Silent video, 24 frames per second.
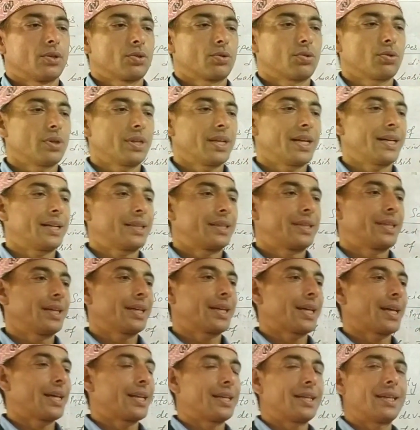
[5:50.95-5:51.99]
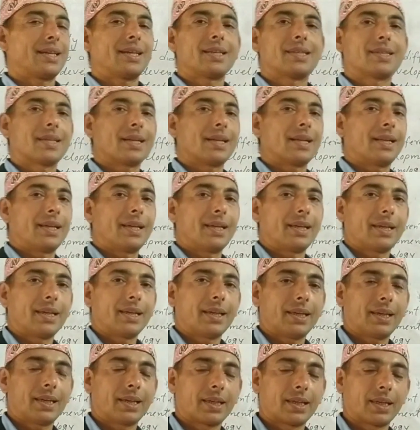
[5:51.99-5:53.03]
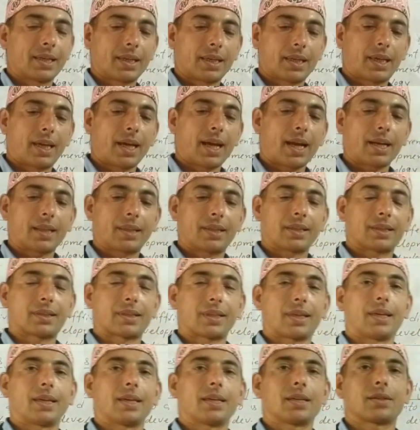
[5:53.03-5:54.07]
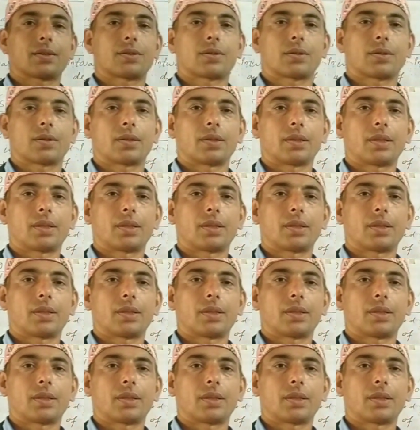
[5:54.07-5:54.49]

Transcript: so that they can easily get the things.